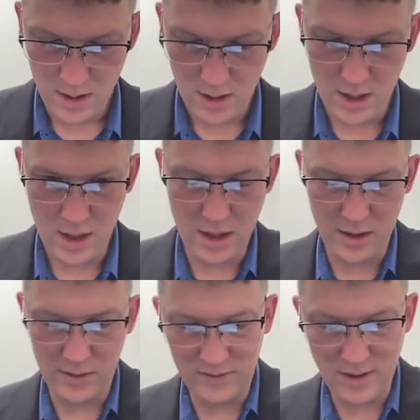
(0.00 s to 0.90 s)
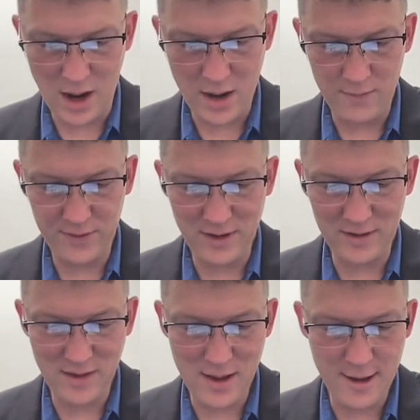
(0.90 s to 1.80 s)
And then sine of
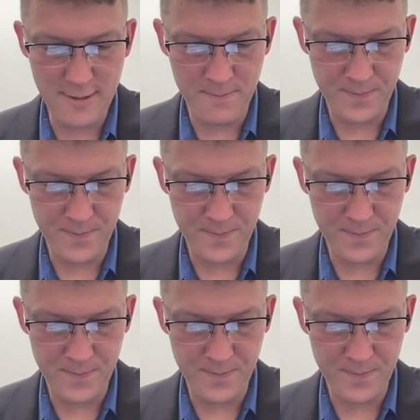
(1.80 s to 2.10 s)
60,